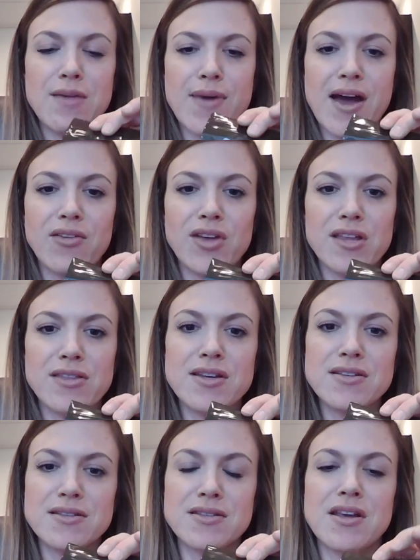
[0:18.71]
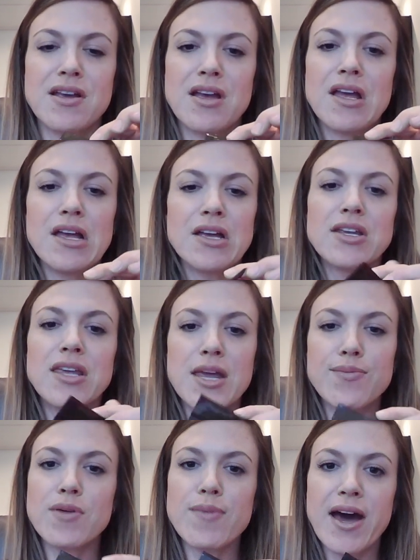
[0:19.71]
bag like this
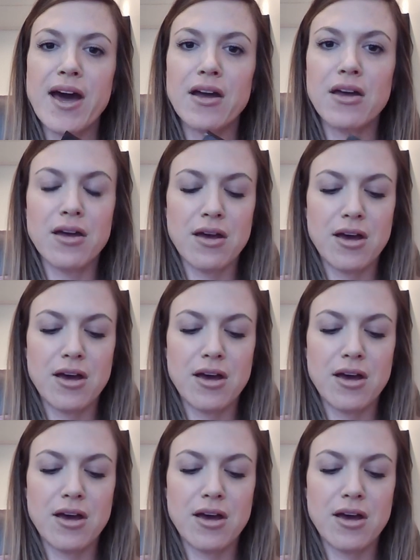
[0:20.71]
keep the bag.